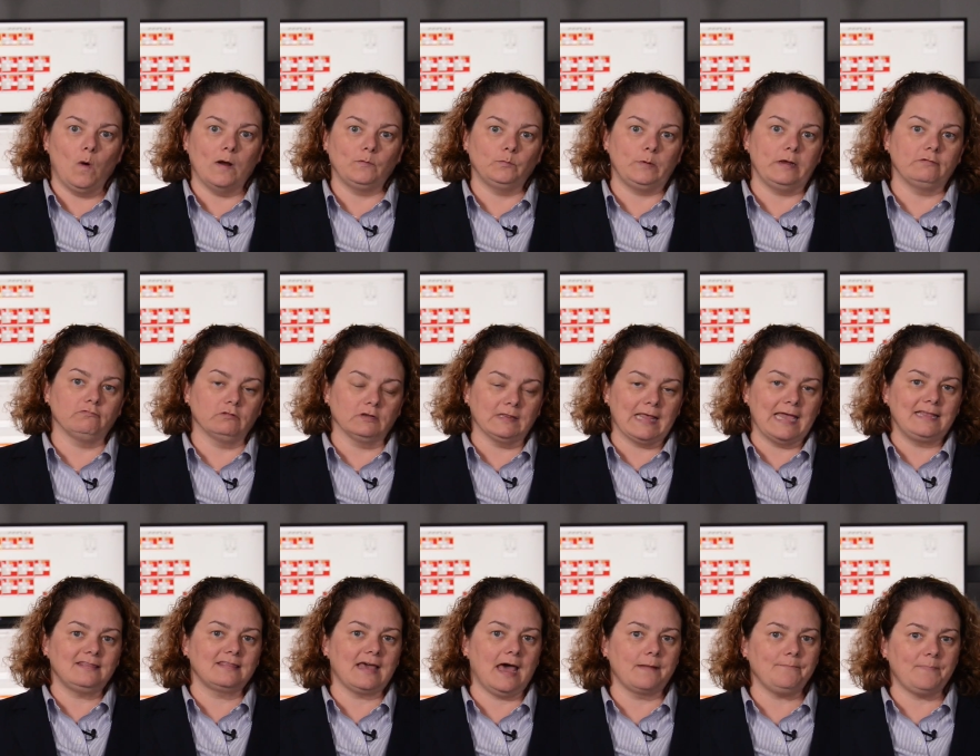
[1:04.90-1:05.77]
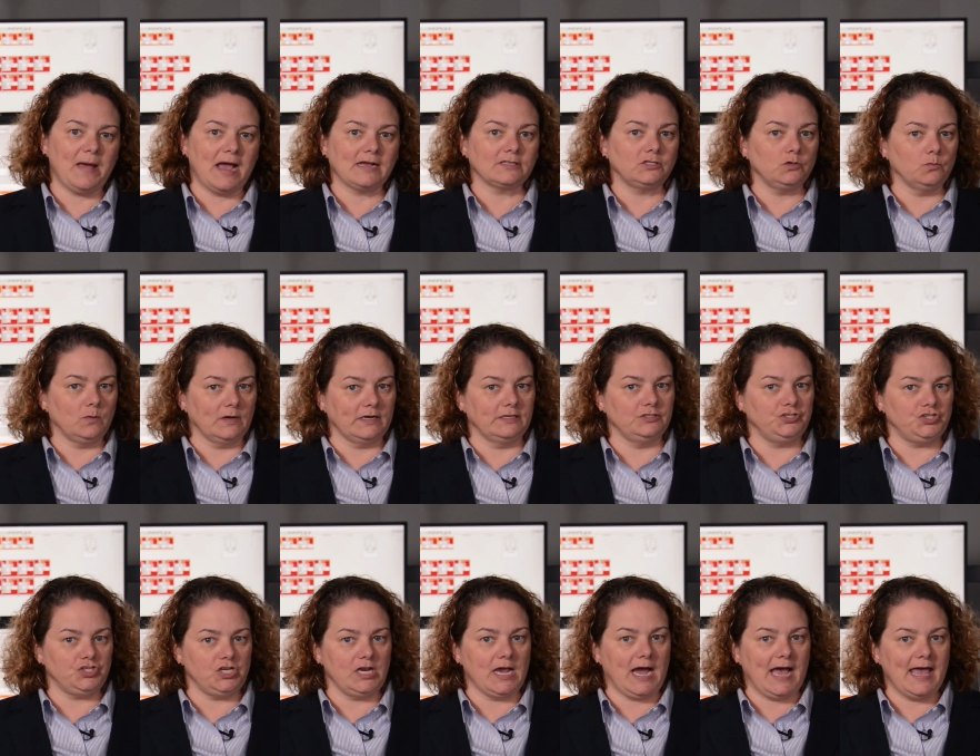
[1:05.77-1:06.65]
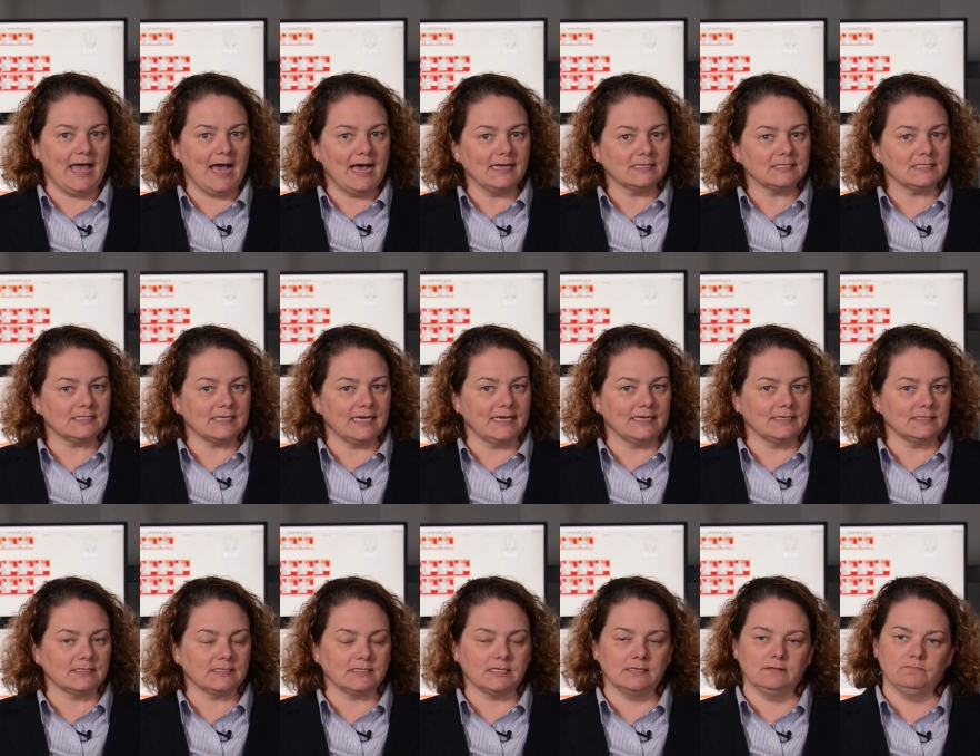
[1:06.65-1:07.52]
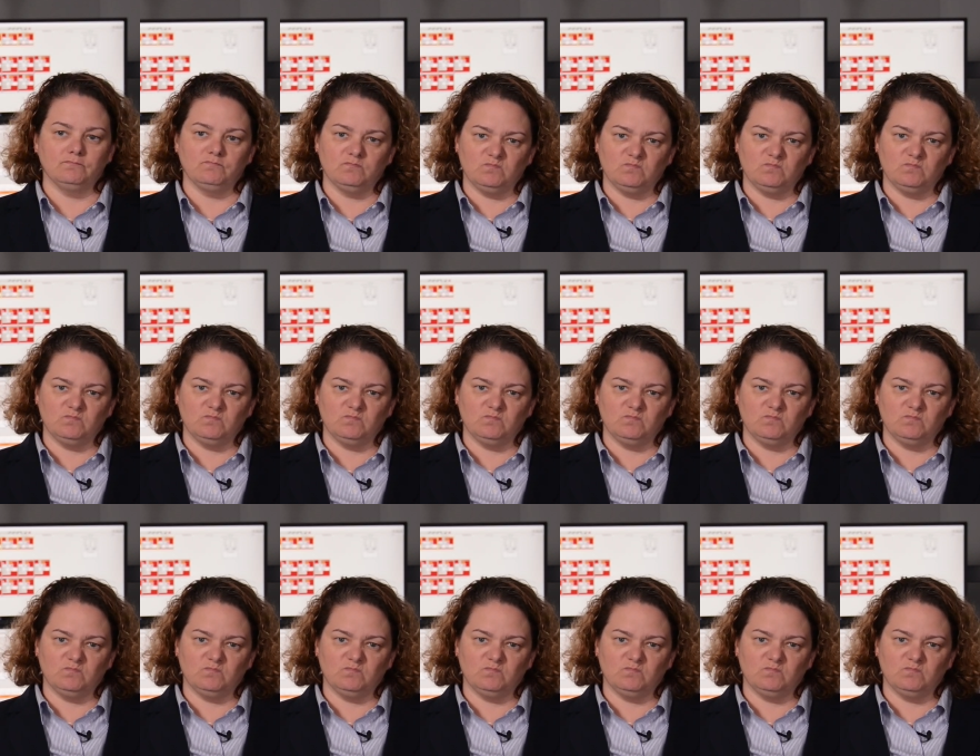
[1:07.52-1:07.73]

When we relate that back to what a GIS is,